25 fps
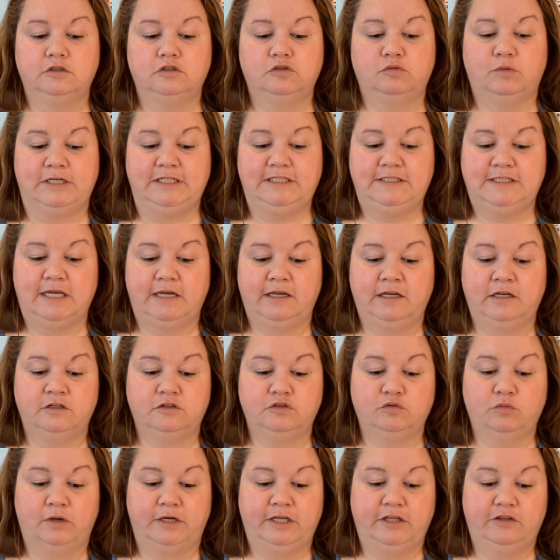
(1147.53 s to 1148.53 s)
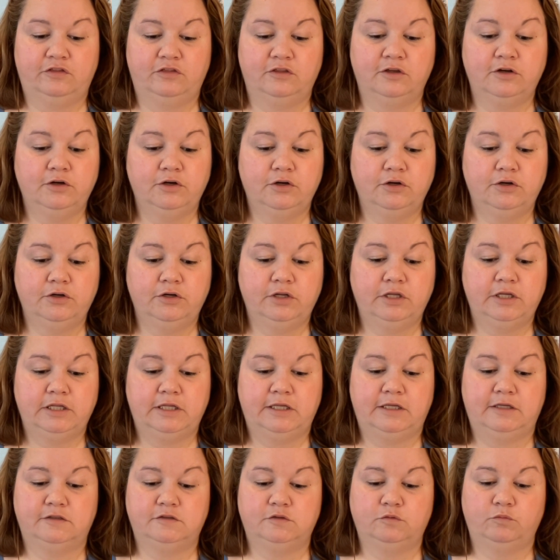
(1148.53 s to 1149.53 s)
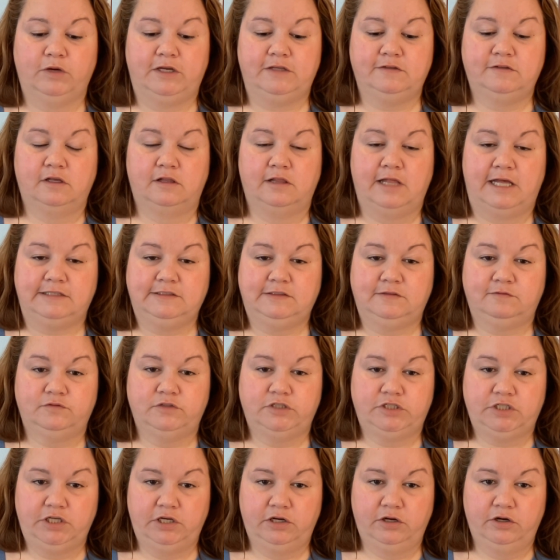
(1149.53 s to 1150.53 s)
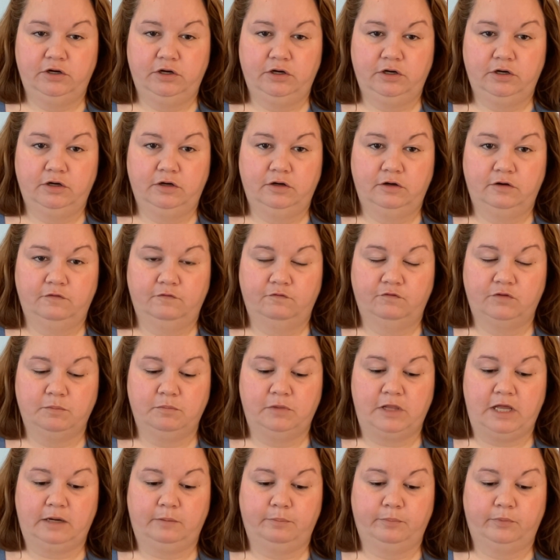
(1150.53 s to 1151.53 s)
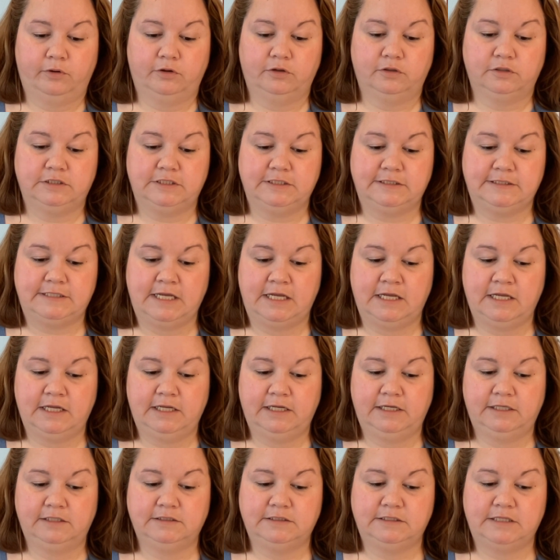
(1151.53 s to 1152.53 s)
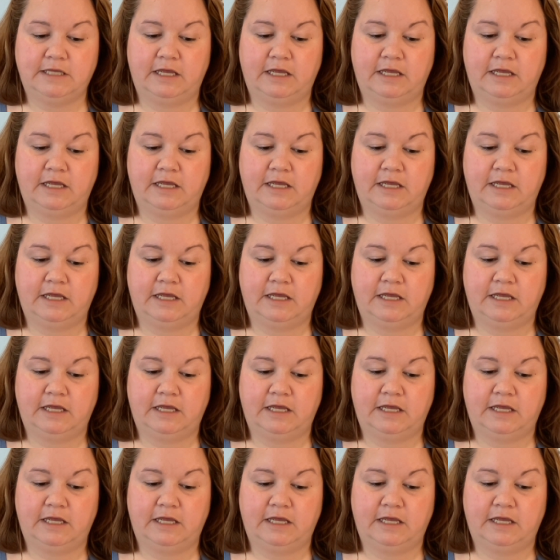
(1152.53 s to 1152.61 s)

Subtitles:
22nd and 23rd is Raise a Glass of Cheer from Blackbird Designs.